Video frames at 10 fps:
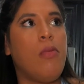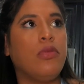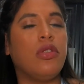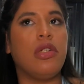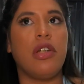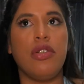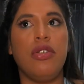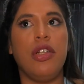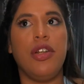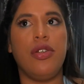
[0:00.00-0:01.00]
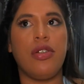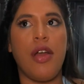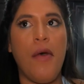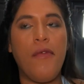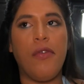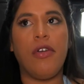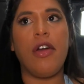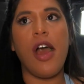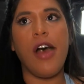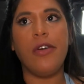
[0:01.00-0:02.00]
She said she needed stuff for
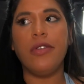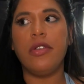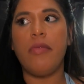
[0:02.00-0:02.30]
her house,